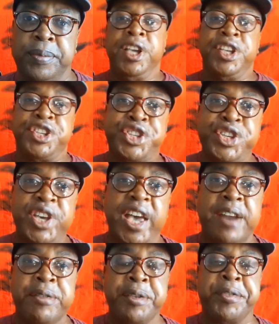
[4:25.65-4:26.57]
You see,
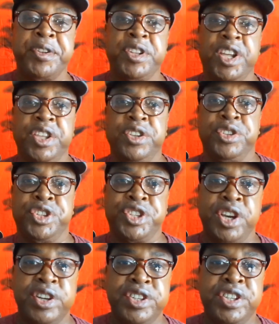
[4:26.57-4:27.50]
everything that you
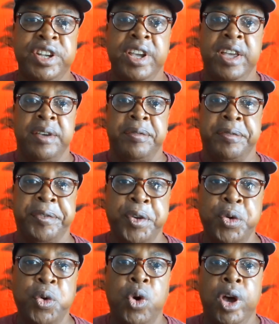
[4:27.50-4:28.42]
touch,
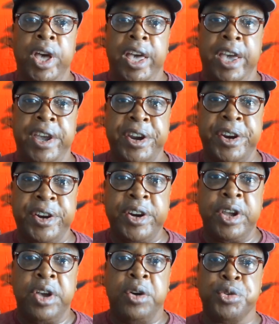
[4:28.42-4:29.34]
feel, hear
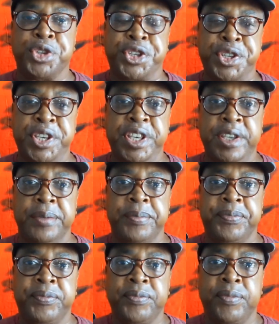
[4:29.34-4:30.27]
or see,
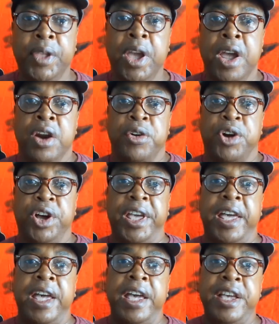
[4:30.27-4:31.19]
right,
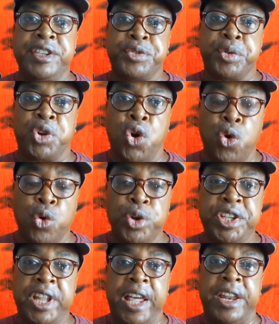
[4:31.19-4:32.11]
is
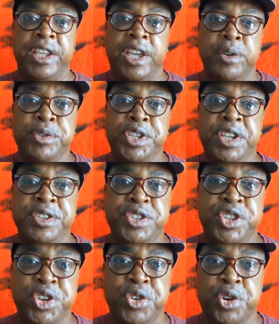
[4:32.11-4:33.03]
recorded and it goes
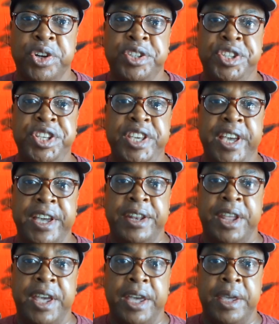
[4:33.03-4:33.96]
into your
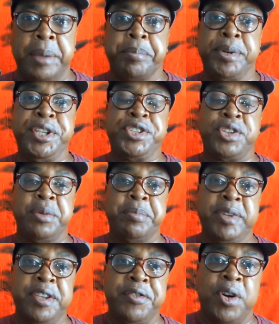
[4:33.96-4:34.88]
DNA. Please don't
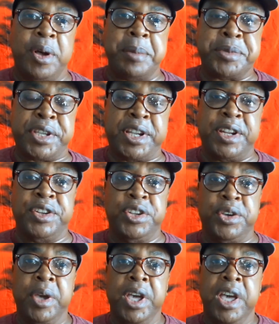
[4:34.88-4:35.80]
believe what I'm telling
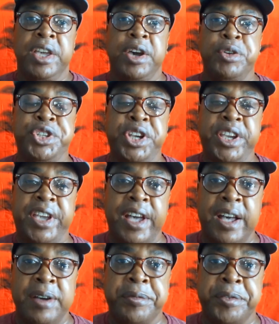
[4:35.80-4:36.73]
you. Go check it
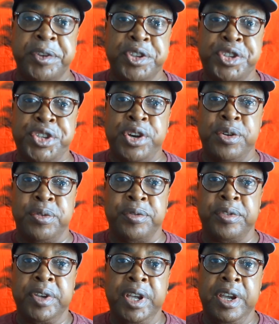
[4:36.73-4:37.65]
out for
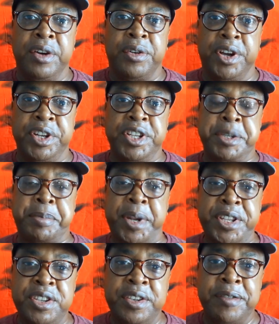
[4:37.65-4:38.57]
yourself. Right, there's
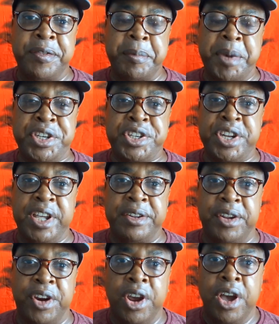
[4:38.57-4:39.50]
plenty of information out
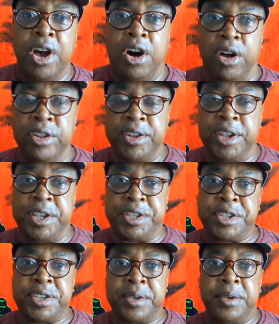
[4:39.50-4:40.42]
there on this.